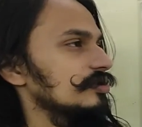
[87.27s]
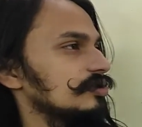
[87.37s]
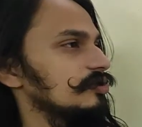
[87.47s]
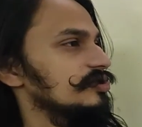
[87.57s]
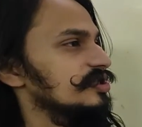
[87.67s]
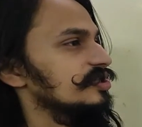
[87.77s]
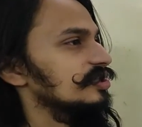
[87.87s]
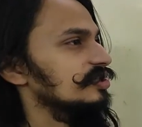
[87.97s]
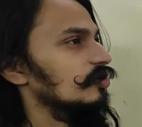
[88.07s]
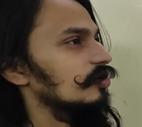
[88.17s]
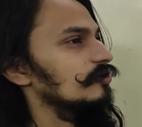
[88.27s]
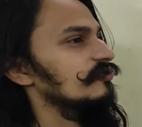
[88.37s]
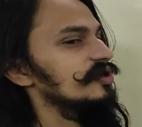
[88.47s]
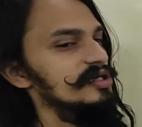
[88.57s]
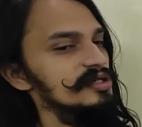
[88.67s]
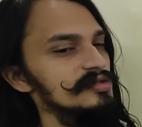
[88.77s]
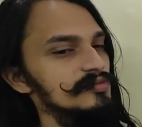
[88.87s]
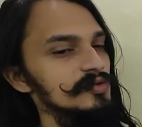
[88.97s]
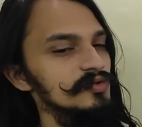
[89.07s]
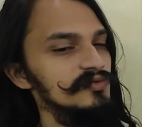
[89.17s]
you'll see that it always
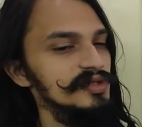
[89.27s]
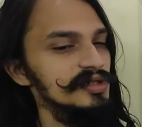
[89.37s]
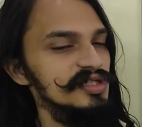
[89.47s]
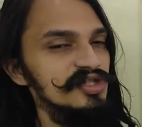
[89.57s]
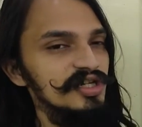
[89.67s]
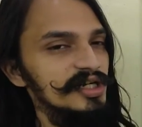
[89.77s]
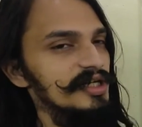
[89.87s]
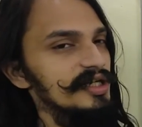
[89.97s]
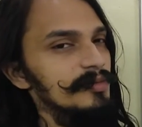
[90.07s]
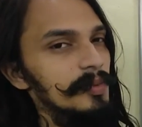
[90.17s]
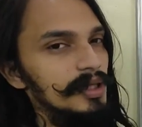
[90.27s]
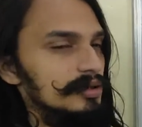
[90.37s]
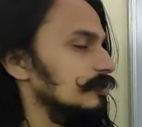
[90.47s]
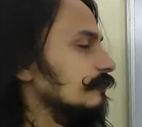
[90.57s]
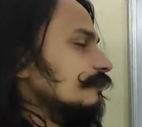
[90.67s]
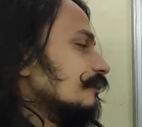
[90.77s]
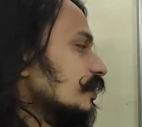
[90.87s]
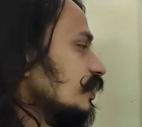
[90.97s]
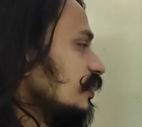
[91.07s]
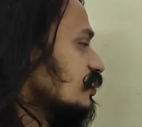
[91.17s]
moves in a straight path,
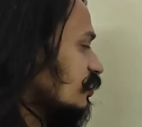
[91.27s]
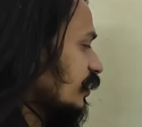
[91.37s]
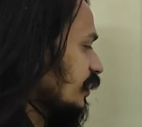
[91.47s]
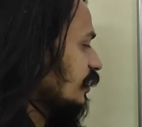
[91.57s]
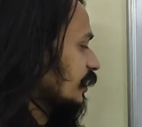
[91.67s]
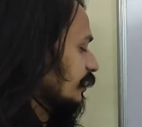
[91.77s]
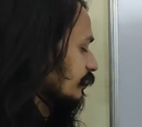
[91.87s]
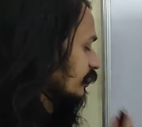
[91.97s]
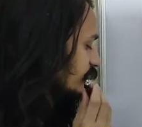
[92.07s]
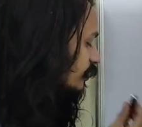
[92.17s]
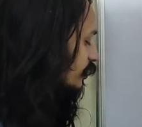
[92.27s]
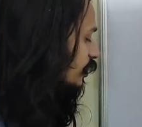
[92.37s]
in a straight line, right?